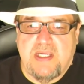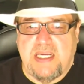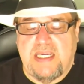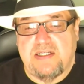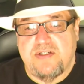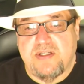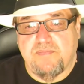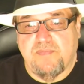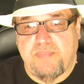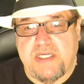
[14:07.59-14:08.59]
And
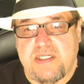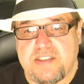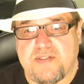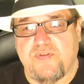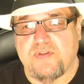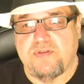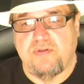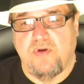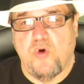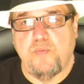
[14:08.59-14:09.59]
because of the
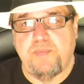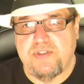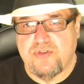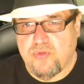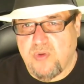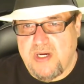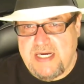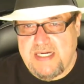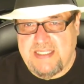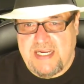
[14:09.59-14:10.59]
open
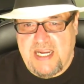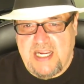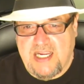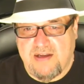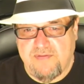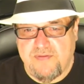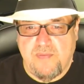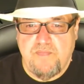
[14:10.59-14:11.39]
trade they have,